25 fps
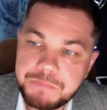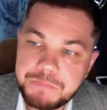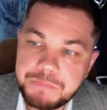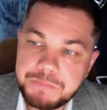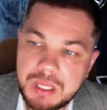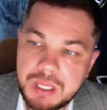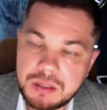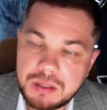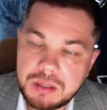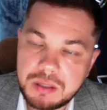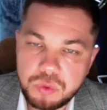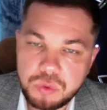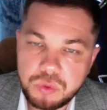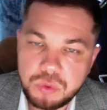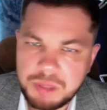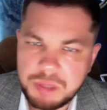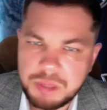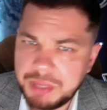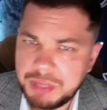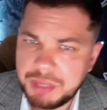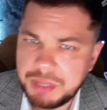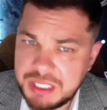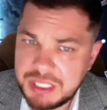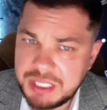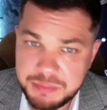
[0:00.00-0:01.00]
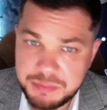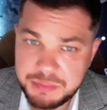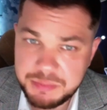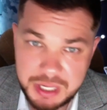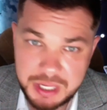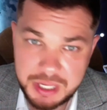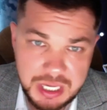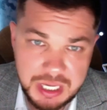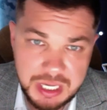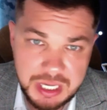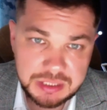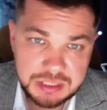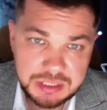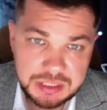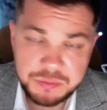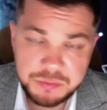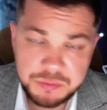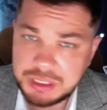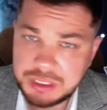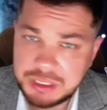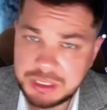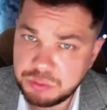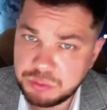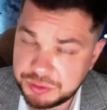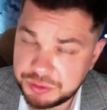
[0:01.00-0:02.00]
not talk about how many
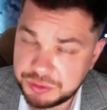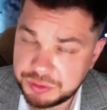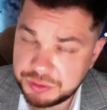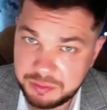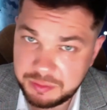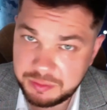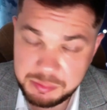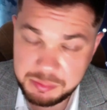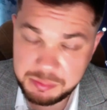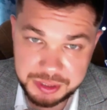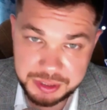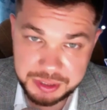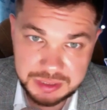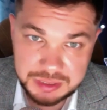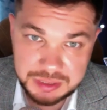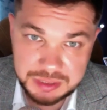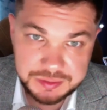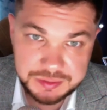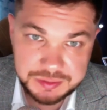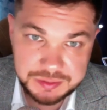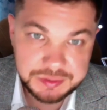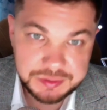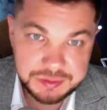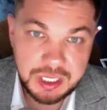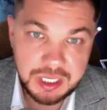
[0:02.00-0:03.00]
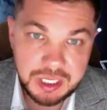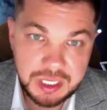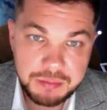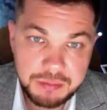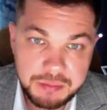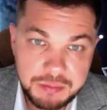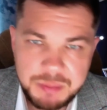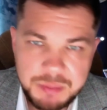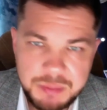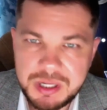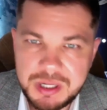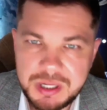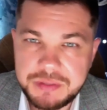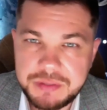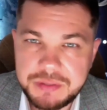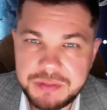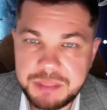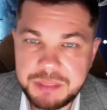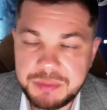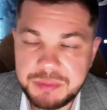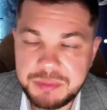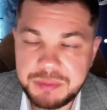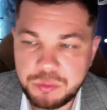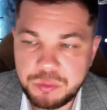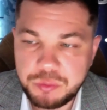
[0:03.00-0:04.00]
projects the company has.
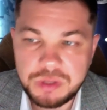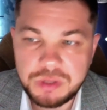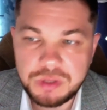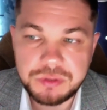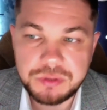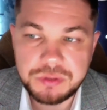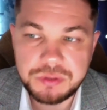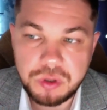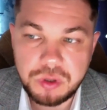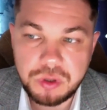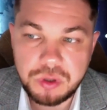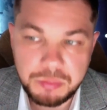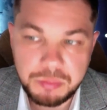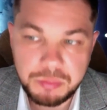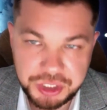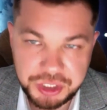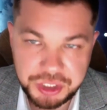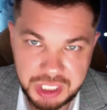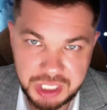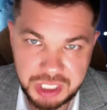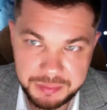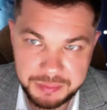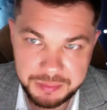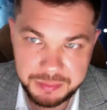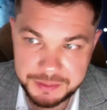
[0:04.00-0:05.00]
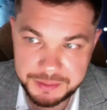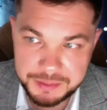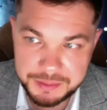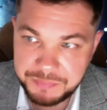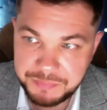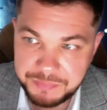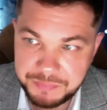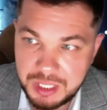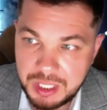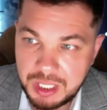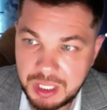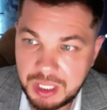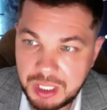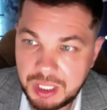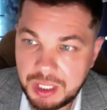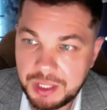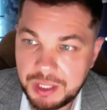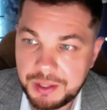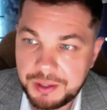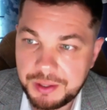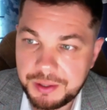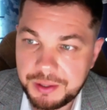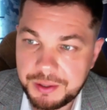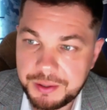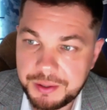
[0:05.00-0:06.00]
We all know how many projects it
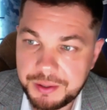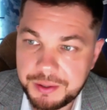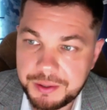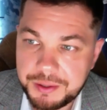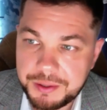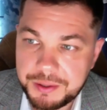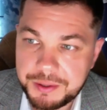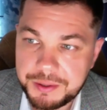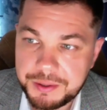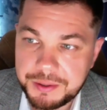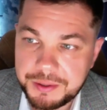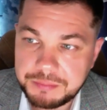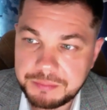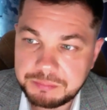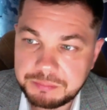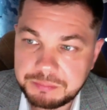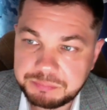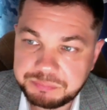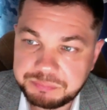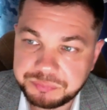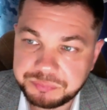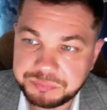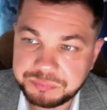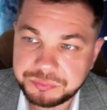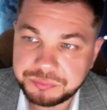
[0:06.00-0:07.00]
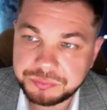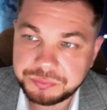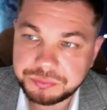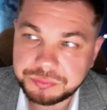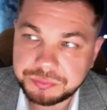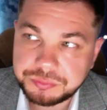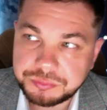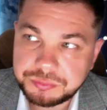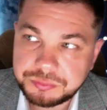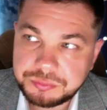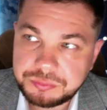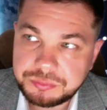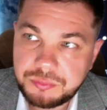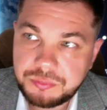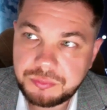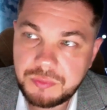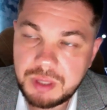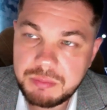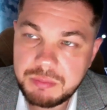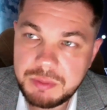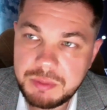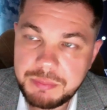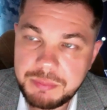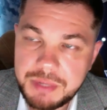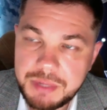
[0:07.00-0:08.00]
has. We'll talk about
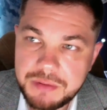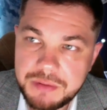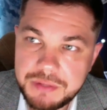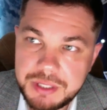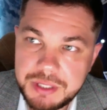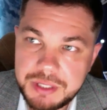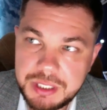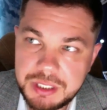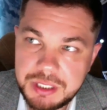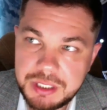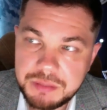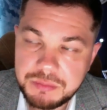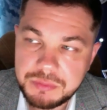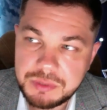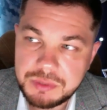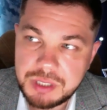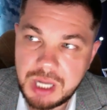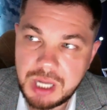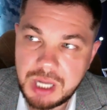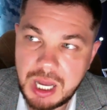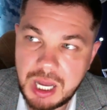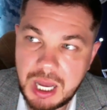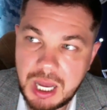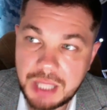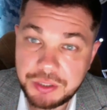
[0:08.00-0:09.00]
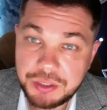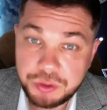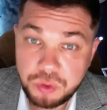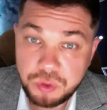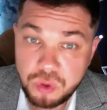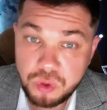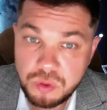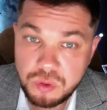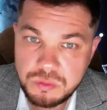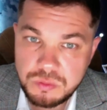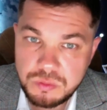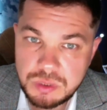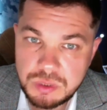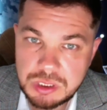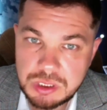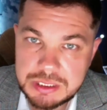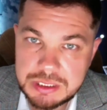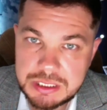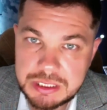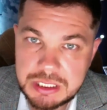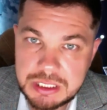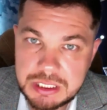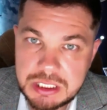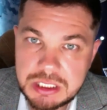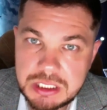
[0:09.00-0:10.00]
something different. We will
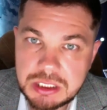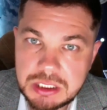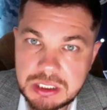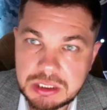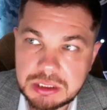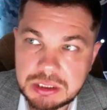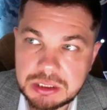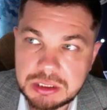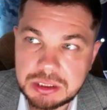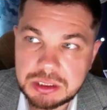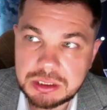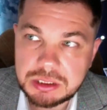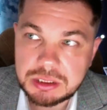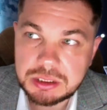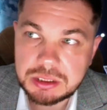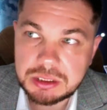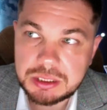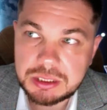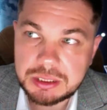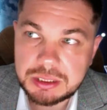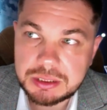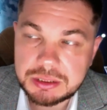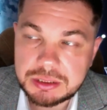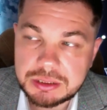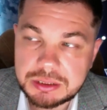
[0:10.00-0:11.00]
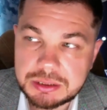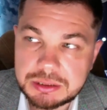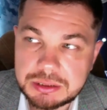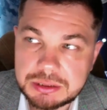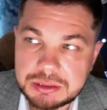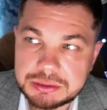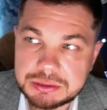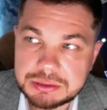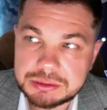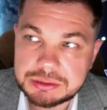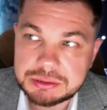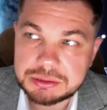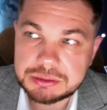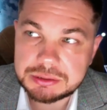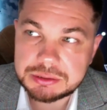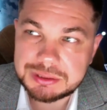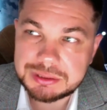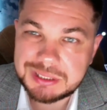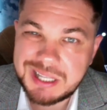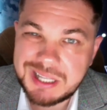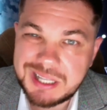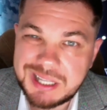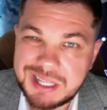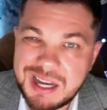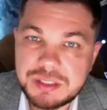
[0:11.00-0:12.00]
discuss
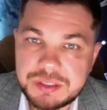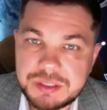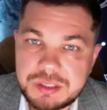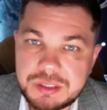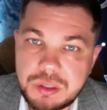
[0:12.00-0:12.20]
how